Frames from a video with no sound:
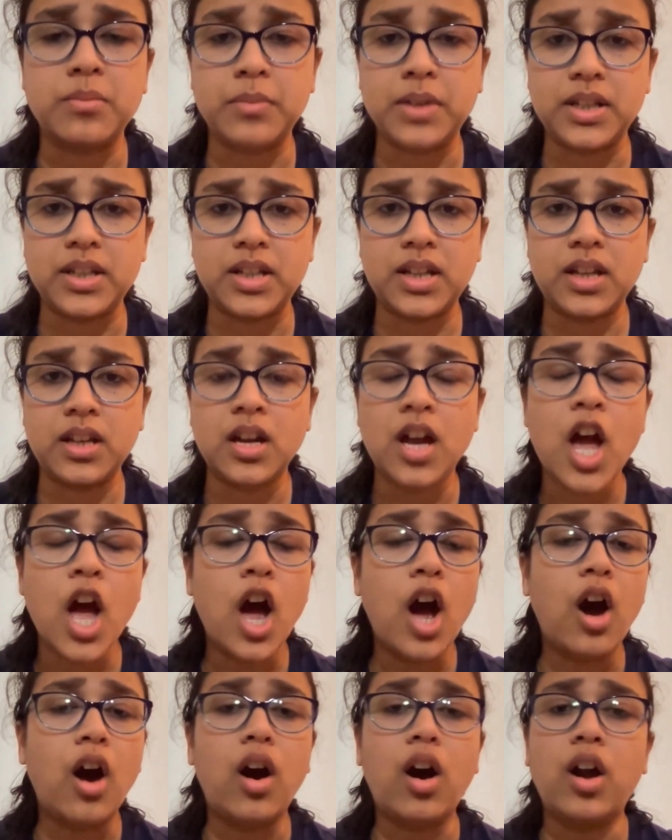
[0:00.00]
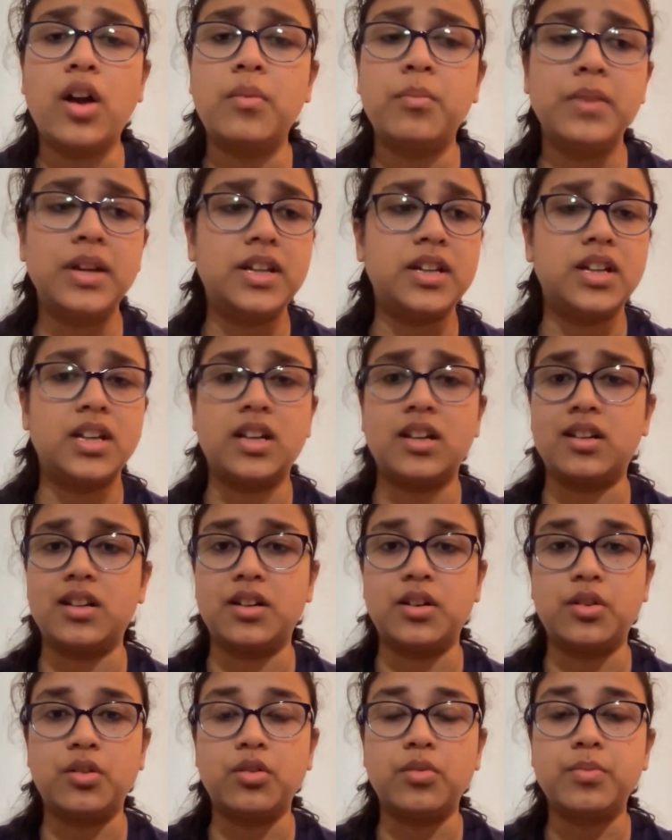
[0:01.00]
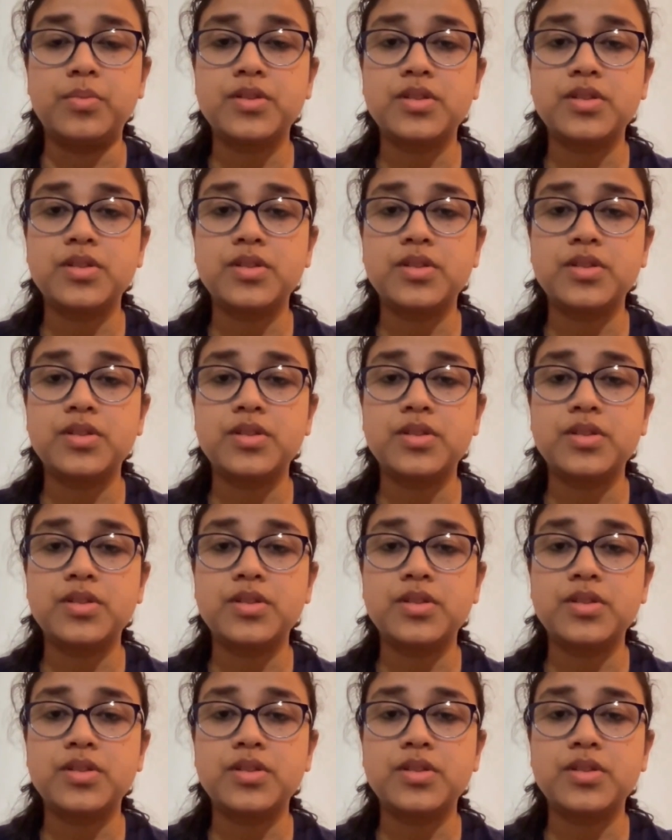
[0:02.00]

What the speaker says: meeting or meeting in a group.